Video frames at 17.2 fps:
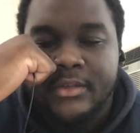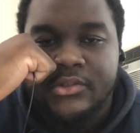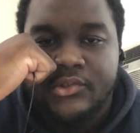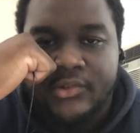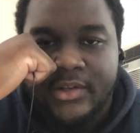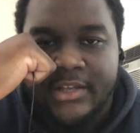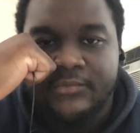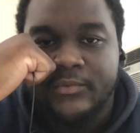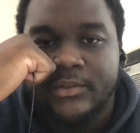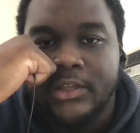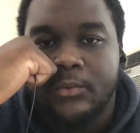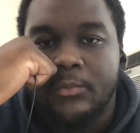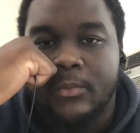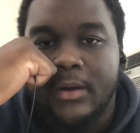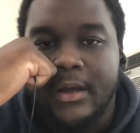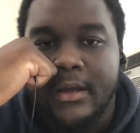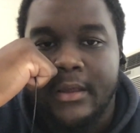So that's really
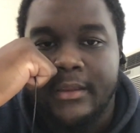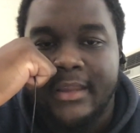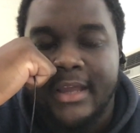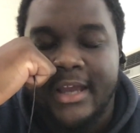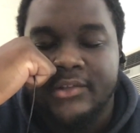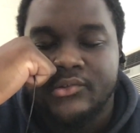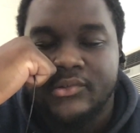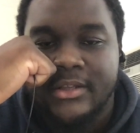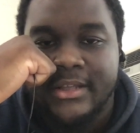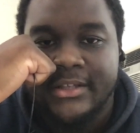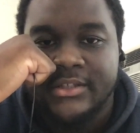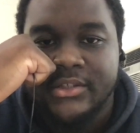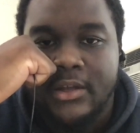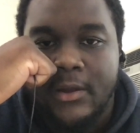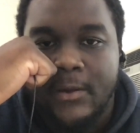what that's